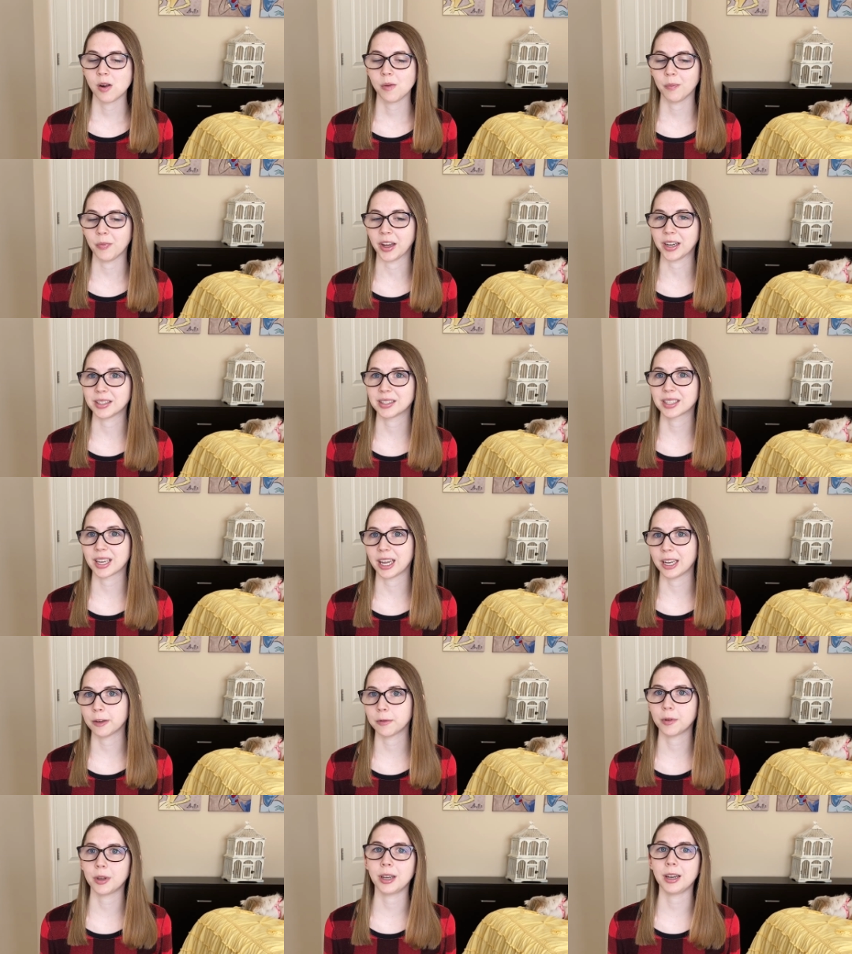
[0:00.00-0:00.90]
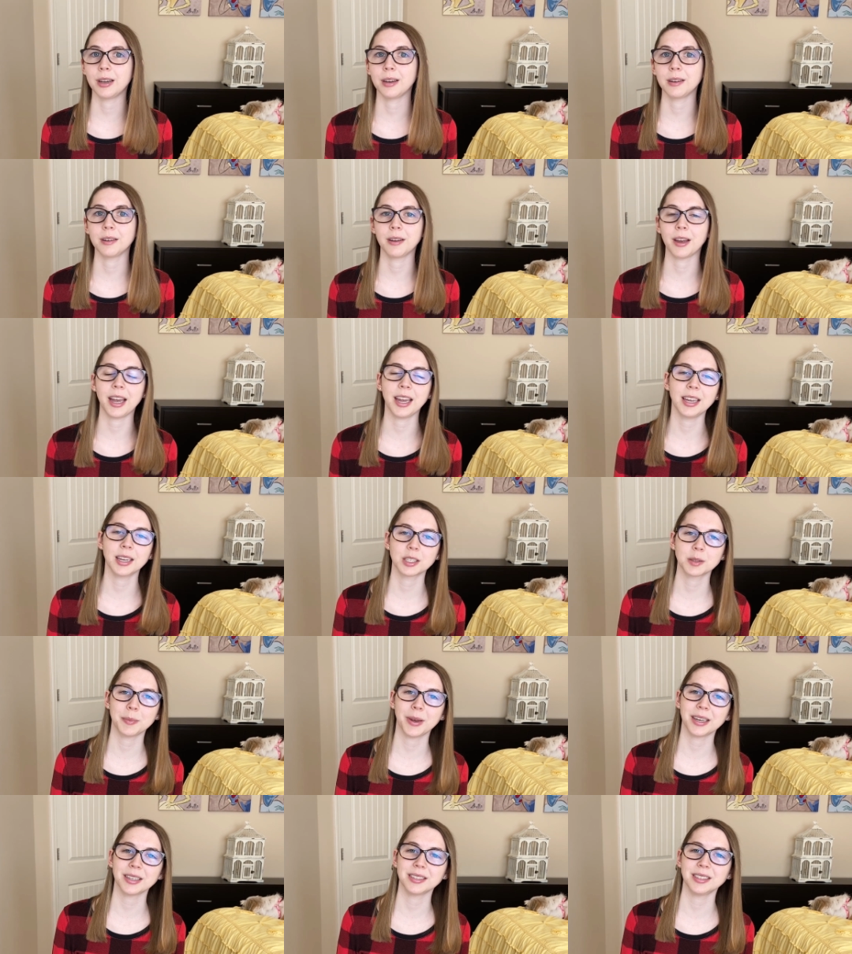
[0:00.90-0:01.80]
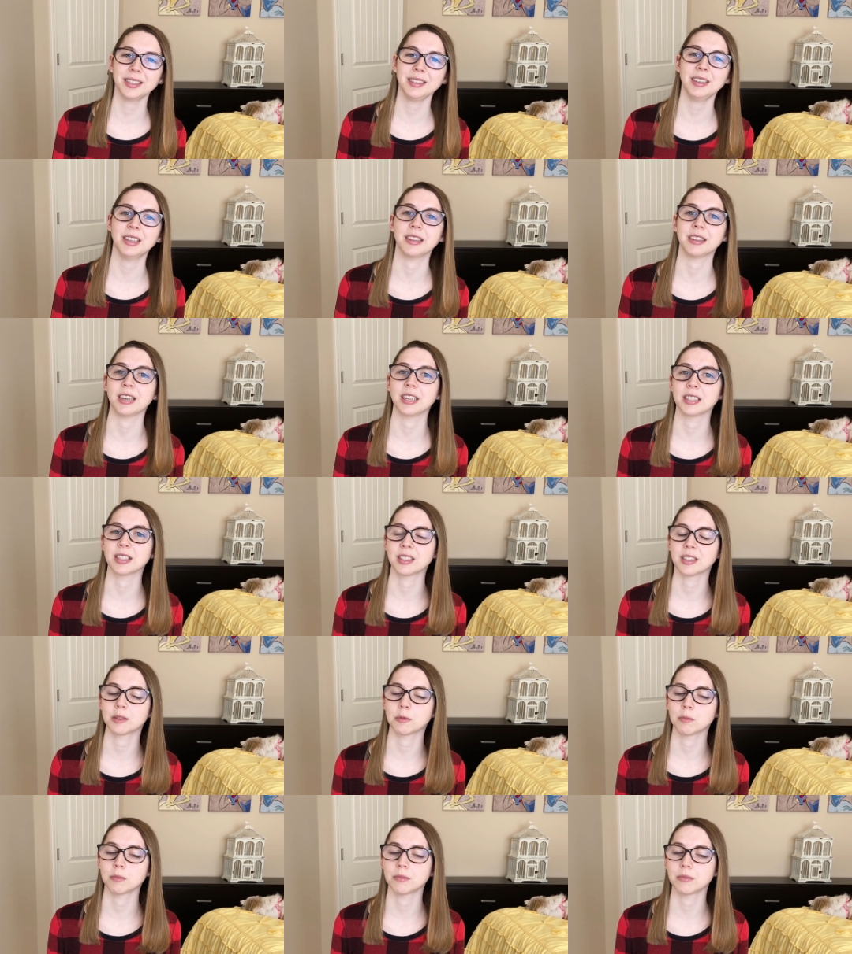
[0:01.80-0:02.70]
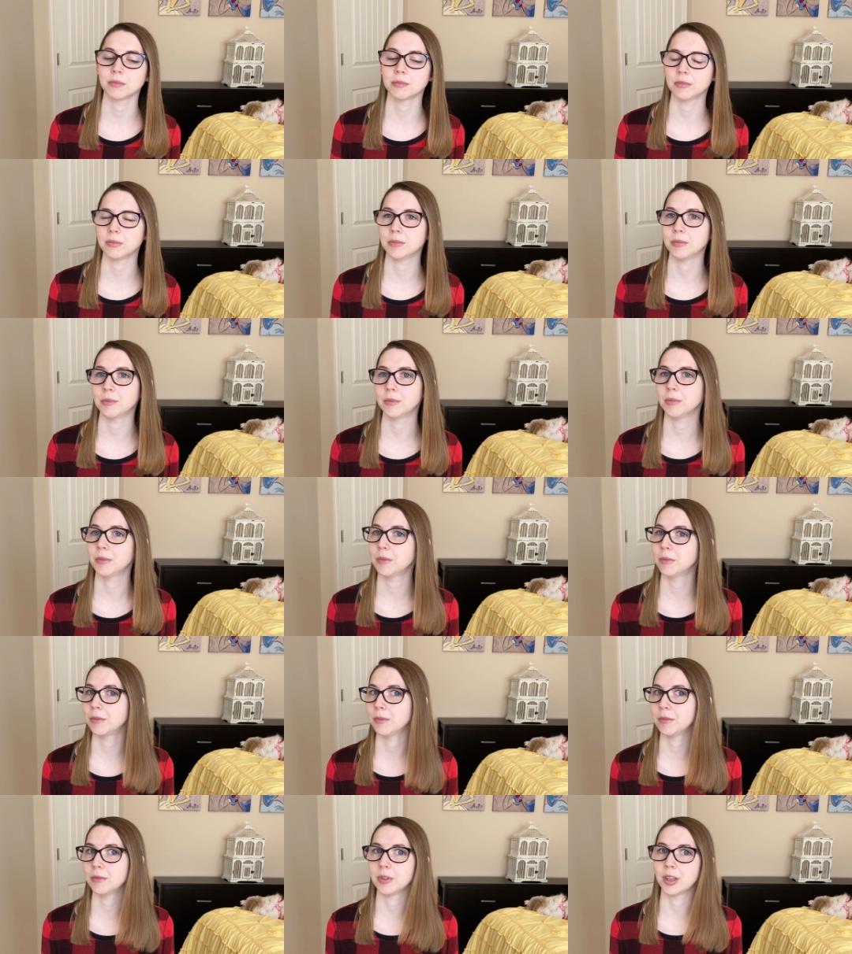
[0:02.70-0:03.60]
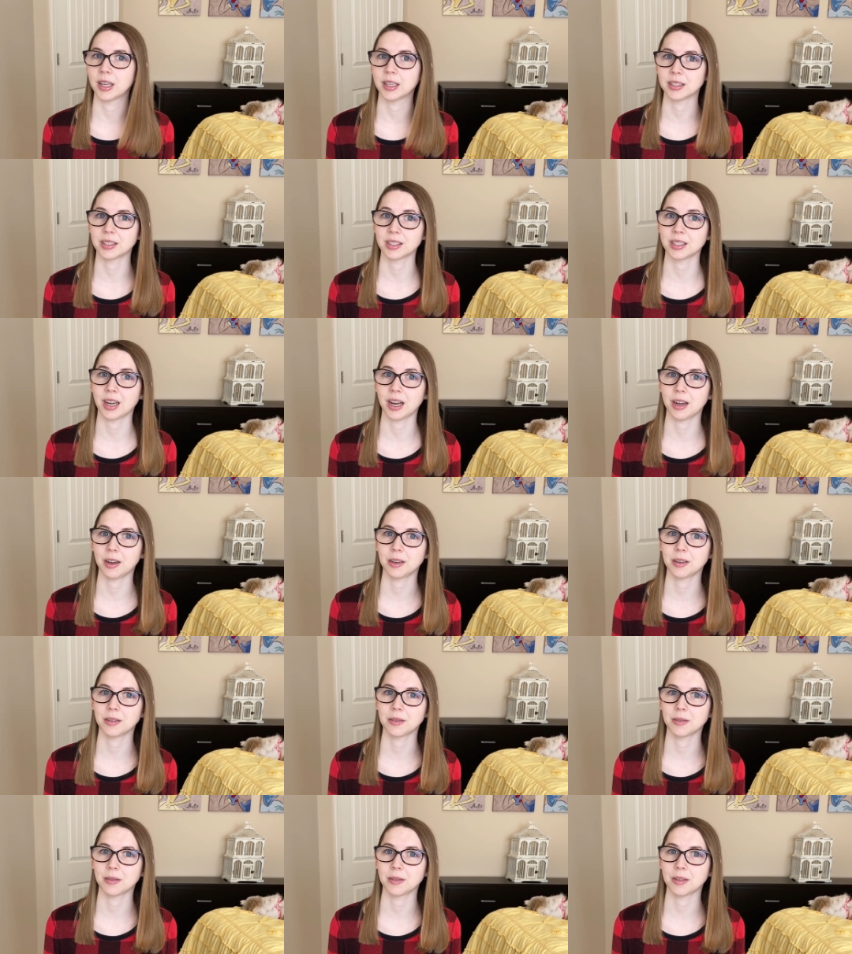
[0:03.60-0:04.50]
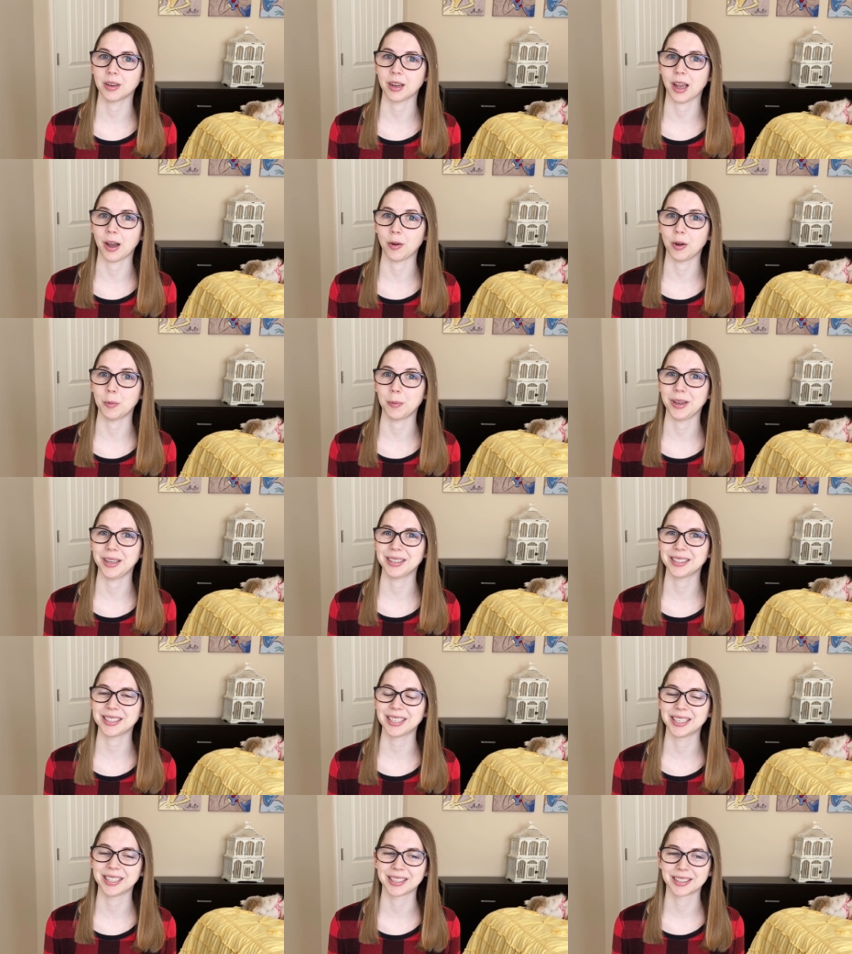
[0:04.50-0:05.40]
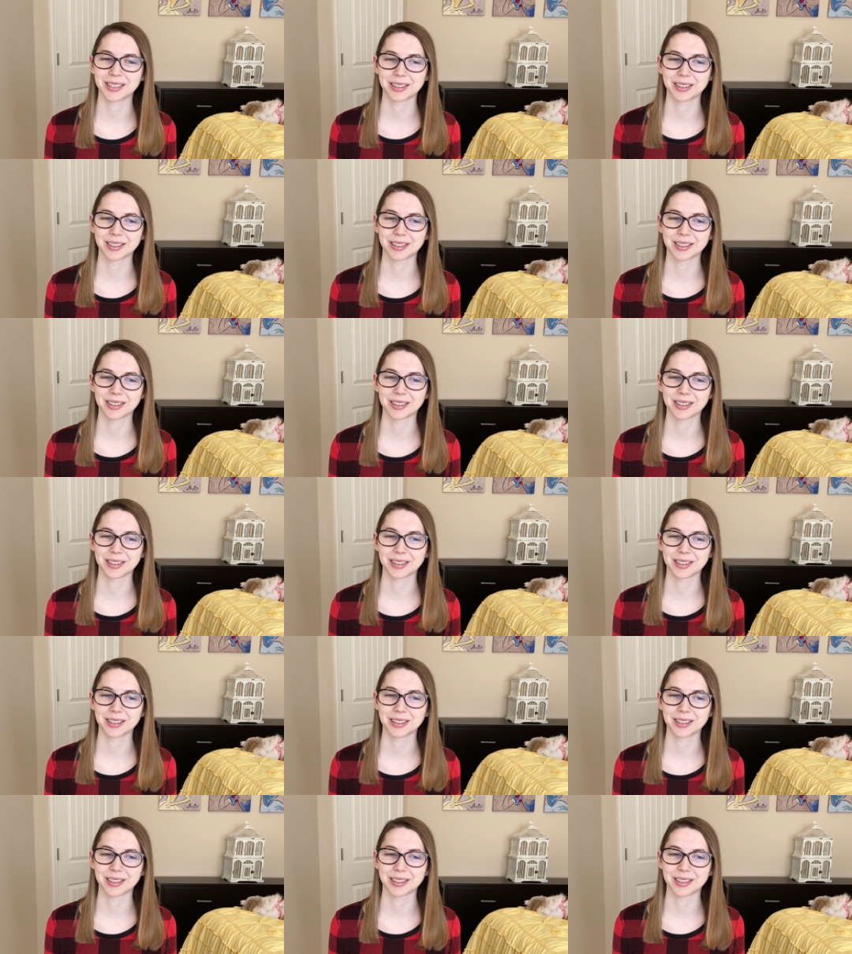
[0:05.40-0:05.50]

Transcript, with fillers: that's kind of what it, I expected, and that's, that's not how it went.